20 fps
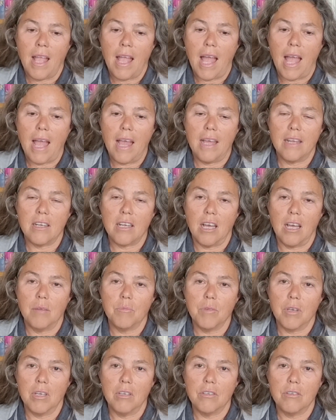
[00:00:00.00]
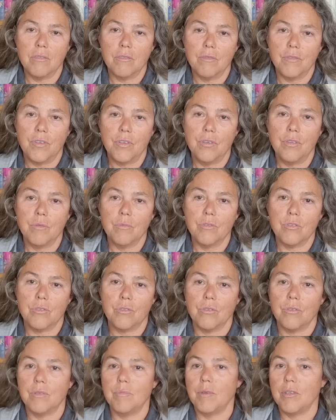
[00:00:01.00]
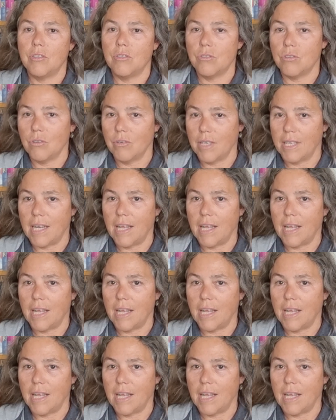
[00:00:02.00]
and I'm going to review them story by story.